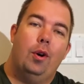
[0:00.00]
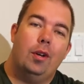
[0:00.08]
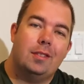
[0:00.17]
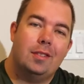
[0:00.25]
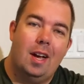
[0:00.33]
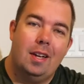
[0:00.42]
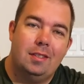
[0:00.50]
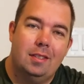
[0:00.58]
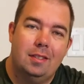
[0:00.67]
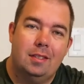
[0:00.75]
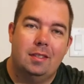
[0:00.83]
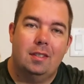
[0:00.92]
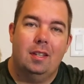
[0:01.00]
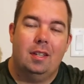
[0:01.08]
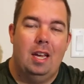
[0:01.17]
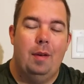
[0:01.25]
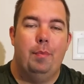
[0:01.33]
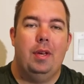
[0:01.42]
hook sizes
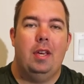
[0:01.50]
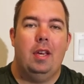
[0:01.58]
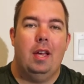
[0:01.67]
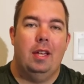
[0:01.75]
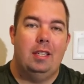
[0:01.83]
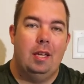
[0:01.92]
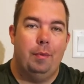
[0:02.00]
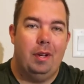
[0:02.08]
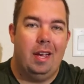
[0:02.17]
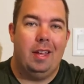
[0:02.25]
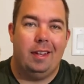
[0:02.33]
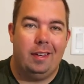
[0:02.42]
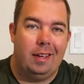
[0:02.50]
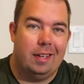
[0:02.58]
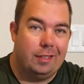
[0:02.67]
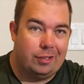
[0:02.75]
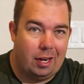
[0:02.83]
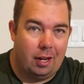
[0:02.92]
can be intimidating
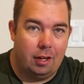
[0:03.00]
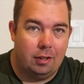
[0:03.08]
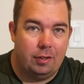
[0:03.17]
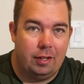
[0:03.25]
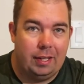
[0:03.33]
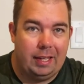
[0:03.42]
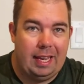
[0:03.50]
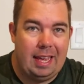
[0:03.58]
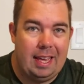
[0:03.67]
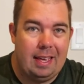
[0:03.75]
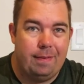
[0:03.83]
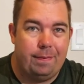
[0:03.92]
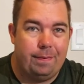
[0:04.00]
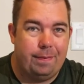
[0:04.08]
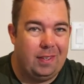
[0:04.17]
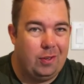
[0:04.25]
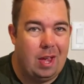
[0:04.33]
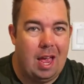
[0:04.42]
and challenging if
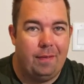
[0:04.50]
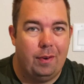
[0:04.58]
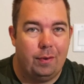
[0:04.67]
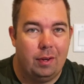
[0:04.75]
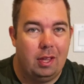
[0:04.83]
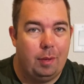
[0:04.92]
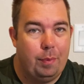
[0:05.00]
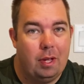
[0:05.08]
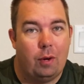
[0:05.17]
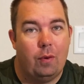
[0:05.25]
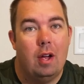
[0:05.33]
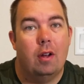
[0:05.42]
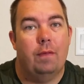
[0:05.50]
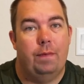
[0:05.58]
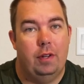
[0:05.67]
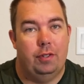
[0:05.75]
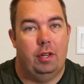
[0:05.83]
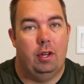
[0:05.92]
you haven't really been around
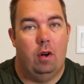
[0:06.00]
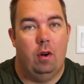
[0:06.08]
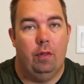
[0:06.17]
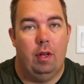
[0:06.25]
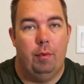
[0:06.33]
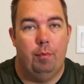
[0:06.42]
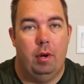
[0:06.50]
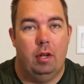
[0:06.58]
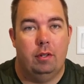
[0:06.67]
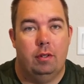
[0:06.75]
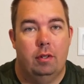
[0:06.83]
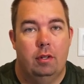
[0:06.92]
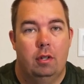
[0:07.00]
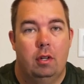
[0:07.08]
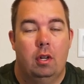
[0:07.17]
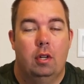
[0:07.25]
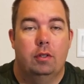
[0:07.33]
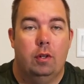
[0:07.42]
fishing all that much.
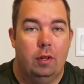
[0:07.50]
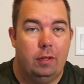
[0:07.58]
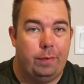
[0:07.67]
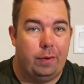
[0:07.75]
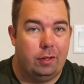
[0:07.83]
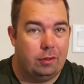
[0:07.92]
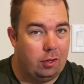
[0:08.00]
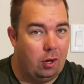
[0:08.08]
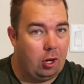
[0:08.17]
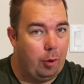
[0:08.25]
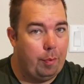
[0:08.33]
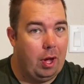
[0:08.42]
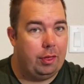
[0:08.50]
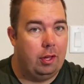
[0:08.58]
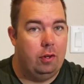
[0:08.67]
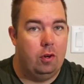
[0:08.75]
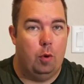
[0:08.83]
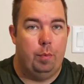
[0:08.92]
So let's first talk about the
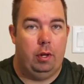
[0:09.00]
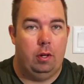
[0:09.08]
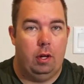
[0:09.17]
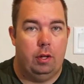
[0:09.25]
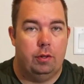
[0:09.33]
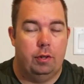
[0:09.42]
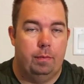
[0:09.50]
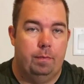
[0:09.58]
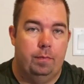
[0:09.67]
nomenclature.